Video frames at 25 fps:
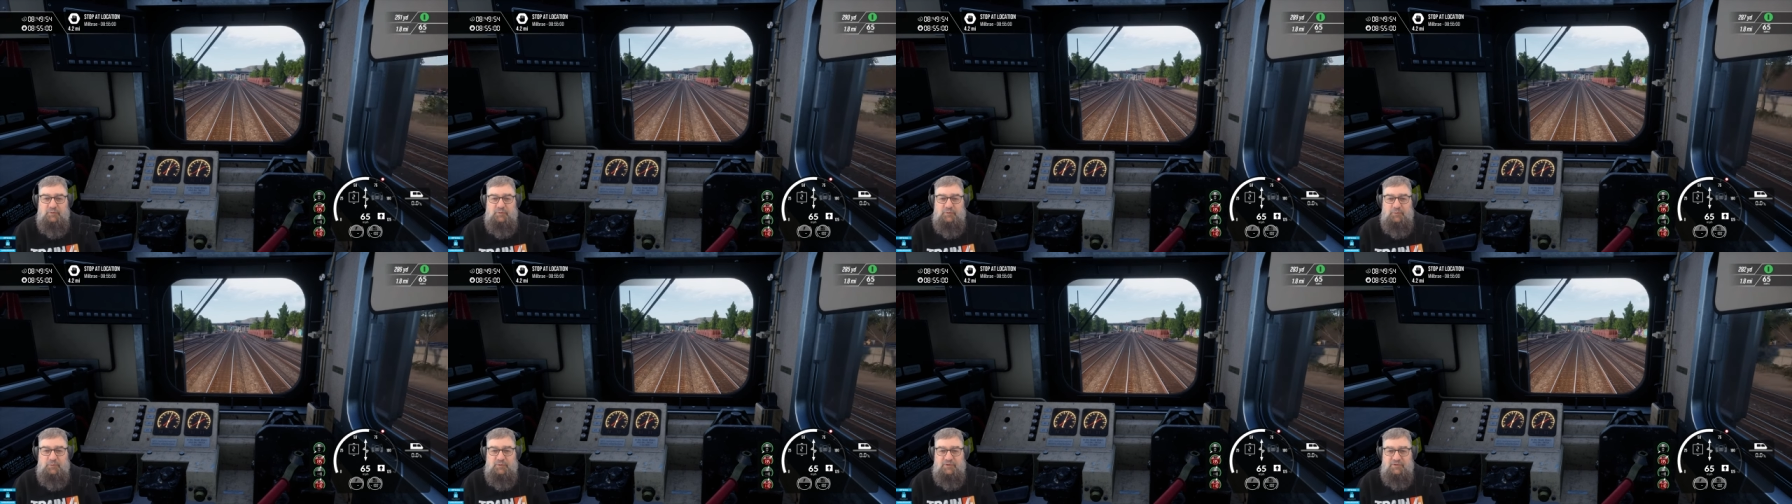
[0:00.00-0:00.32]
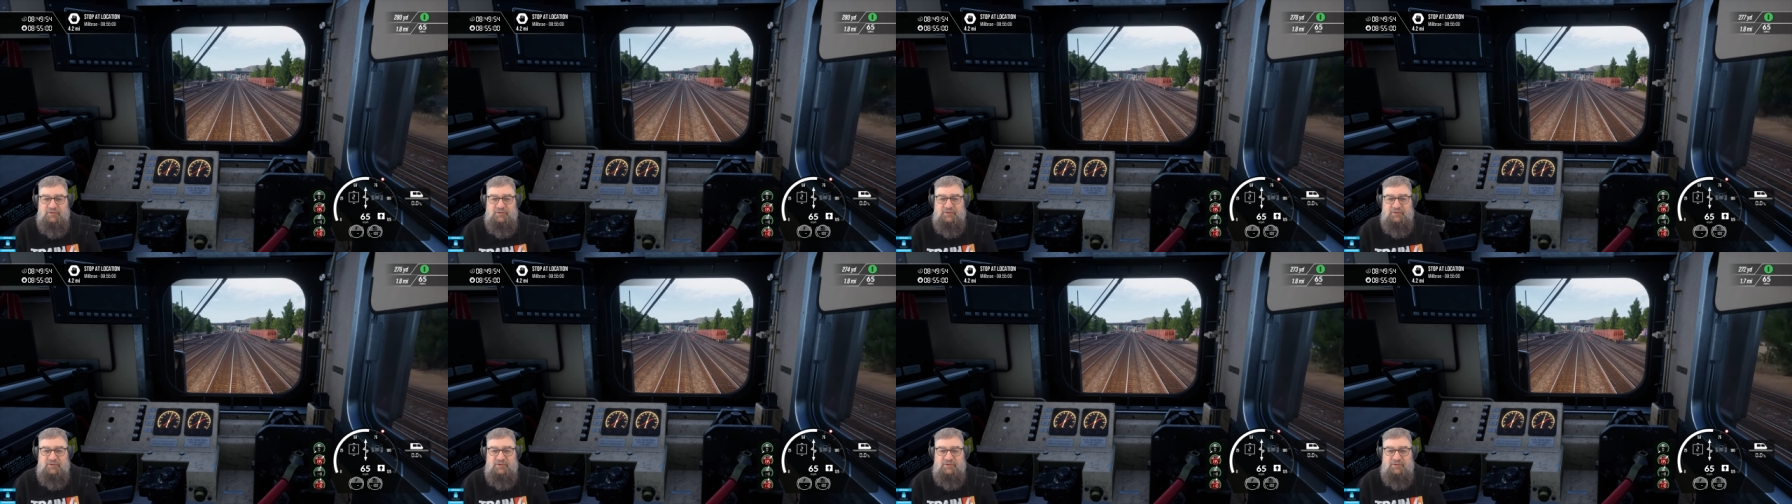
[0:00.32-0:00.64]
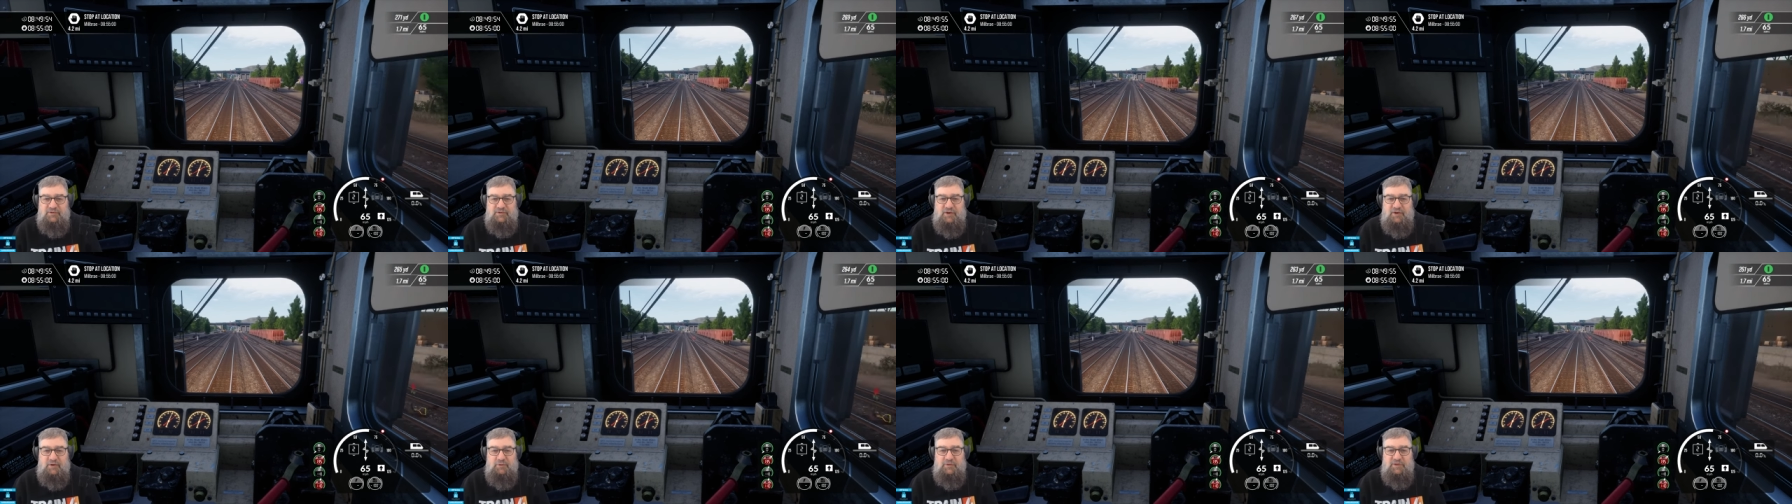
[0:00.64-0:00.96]
who were just
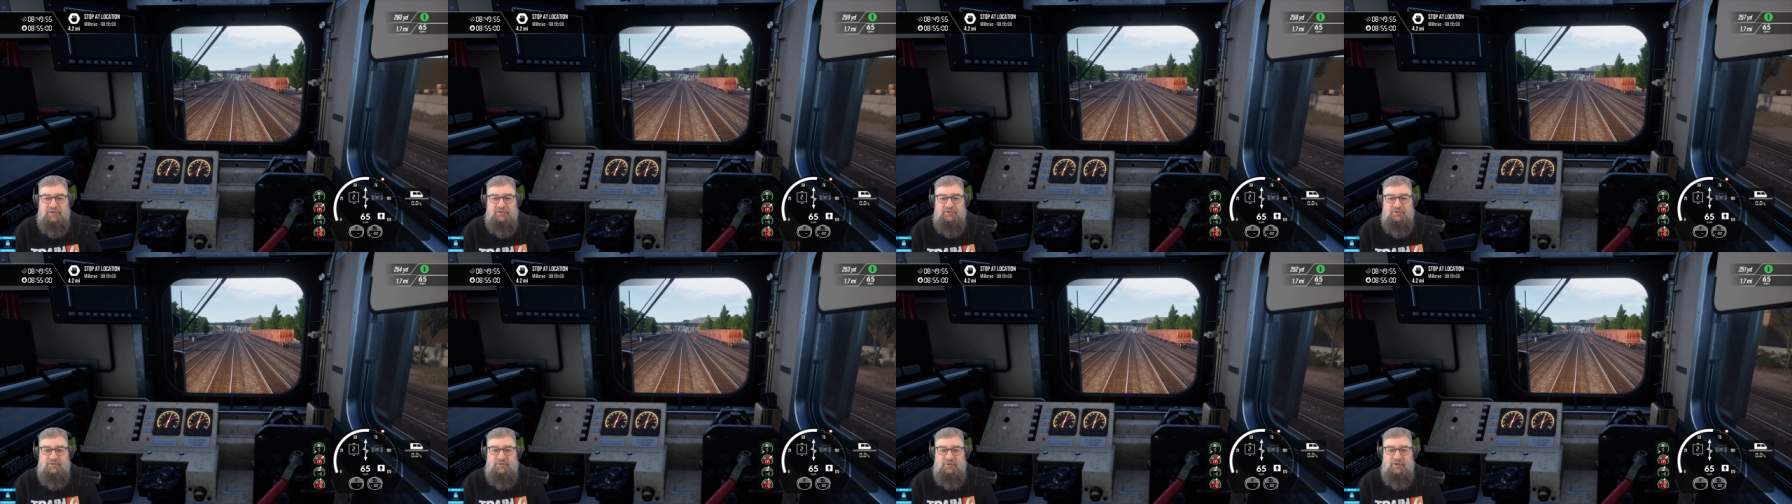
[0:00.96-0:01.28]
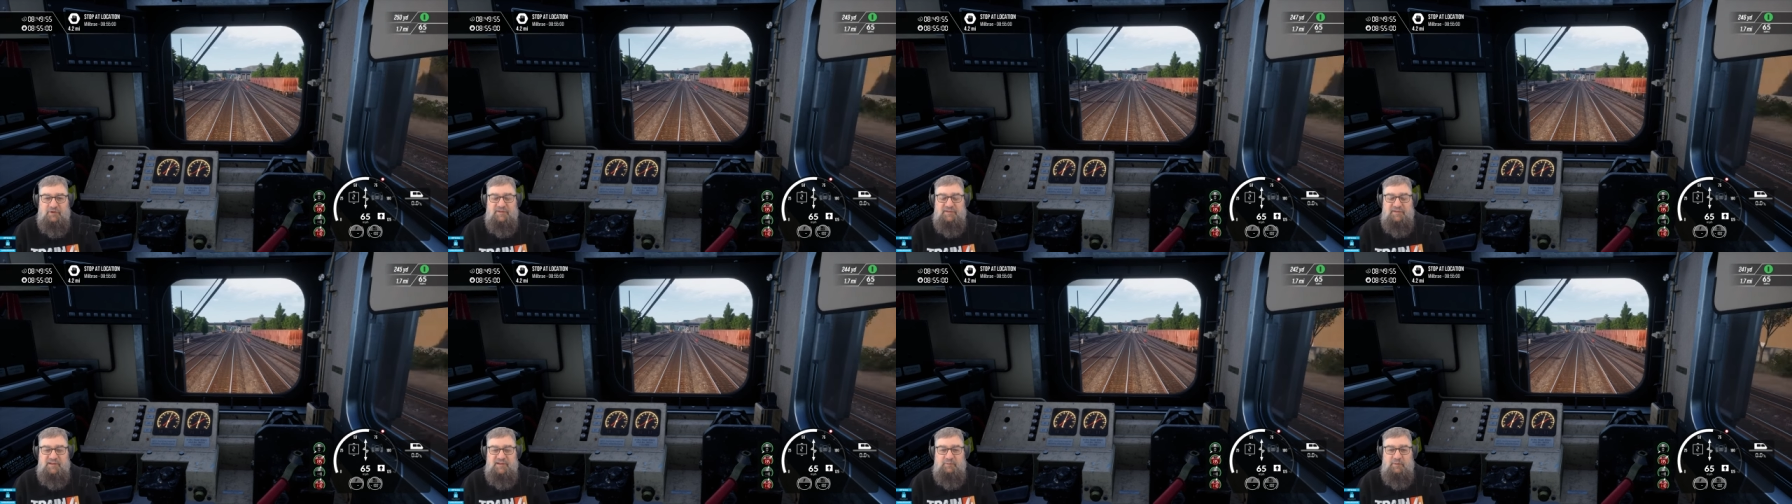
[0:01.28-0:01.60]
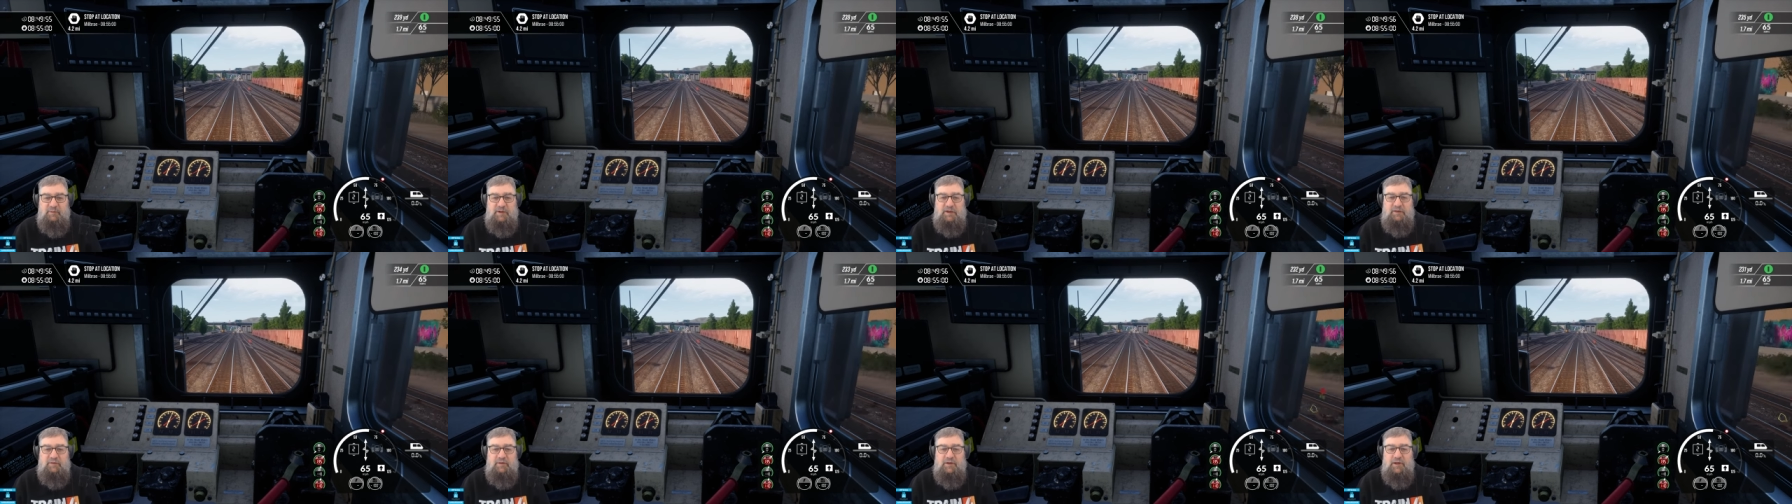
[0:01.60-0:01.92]
going crazy
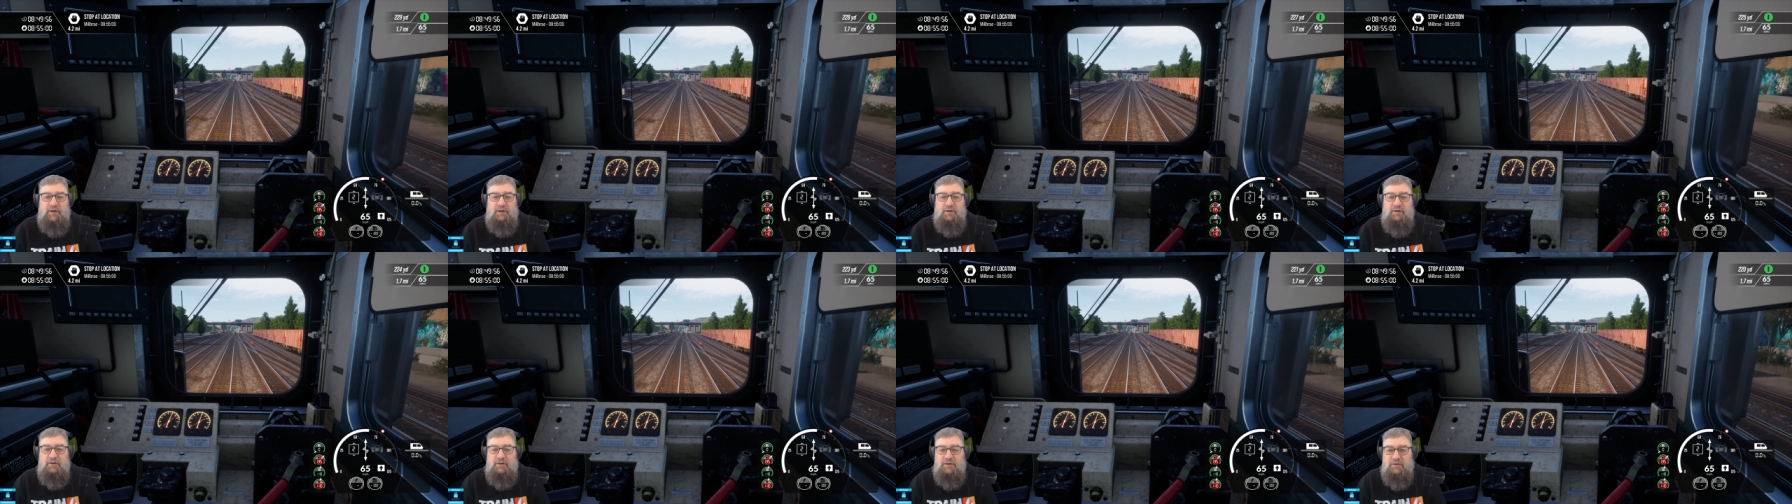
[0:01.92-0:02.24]
about that,